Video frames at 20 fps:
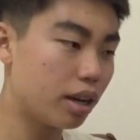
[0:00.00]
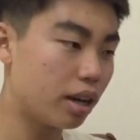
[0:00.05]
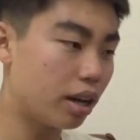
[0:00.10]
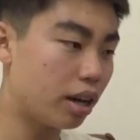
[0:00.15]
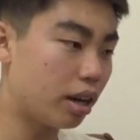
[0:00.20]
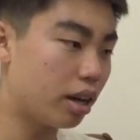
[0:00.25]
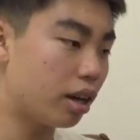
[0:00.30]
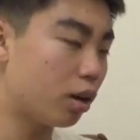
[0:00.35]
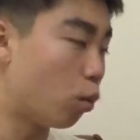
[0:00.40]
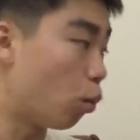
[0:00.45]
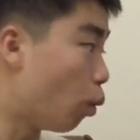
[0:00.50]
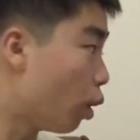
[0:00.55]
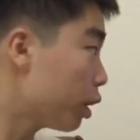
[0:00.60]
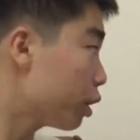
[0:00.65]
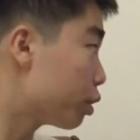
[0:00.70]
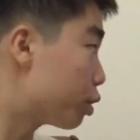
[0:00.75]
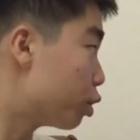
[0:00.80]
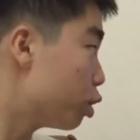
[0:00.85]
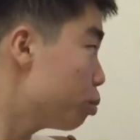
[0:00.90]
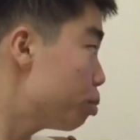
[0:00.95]

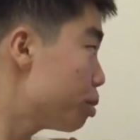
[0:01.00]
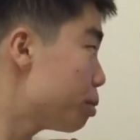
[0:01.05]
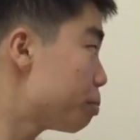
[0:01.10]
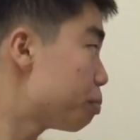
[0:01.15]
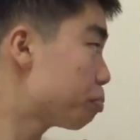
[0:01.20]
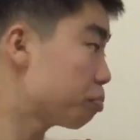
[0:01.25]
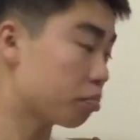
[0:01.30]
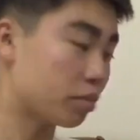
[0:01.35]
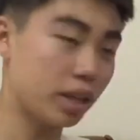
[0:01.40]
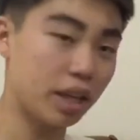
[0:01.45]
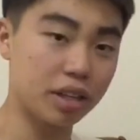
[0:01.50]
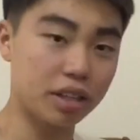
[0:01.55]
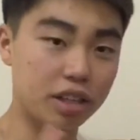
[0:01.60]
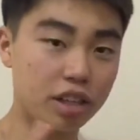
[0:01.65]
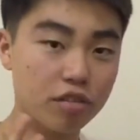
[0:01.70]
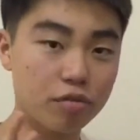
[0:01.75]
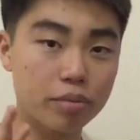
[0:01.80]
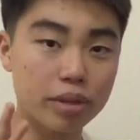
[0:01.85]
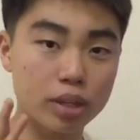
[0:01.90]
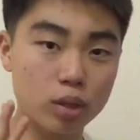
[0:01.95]
one group and
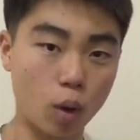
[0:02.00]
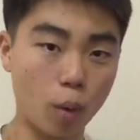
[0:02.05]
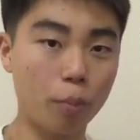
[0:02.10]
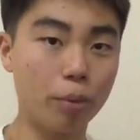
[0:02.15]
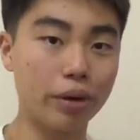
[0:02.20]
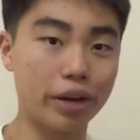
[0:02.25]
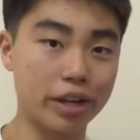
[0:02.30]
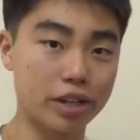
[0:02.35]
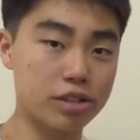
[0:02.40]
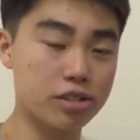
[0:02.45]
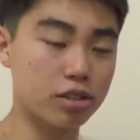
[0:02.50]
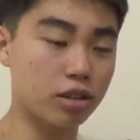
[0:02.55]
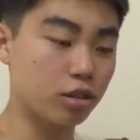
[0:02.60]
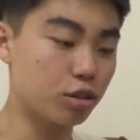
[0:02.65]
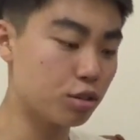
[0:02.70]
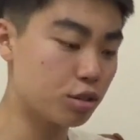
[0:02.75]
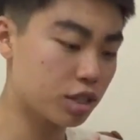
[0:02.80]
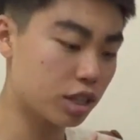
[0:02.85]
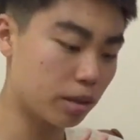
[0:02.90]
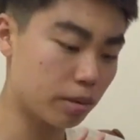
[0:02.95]
give me your predictions on
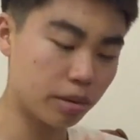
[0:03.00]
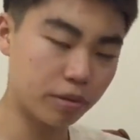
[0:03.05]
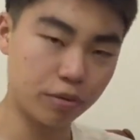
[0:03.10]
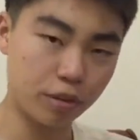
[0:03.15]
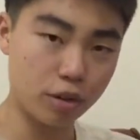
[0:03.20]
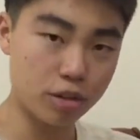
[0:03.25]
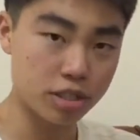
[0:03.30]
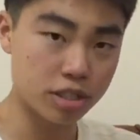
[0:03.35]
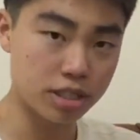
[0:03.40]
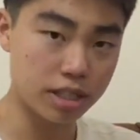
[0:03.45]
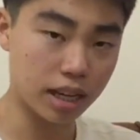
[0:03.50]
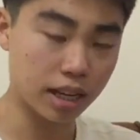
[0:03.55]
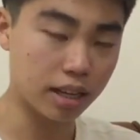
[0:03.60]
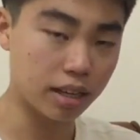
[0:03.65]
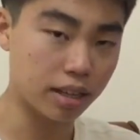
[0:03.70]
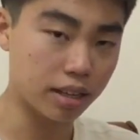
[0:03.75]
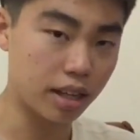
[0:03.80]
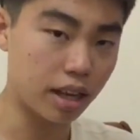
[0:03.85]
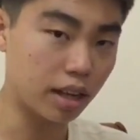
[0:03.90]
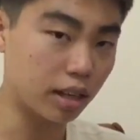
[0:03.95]
who's coming first and
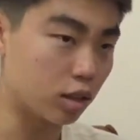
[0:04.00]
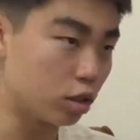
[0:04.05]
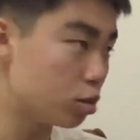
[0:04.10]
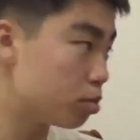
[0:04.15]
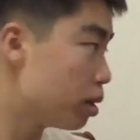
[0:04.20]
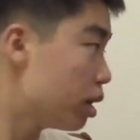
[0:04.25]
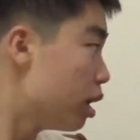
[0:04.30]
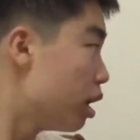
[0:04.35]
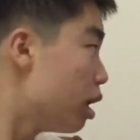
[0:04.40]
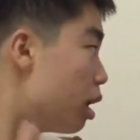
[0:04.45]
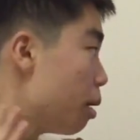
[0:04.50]
second in that group.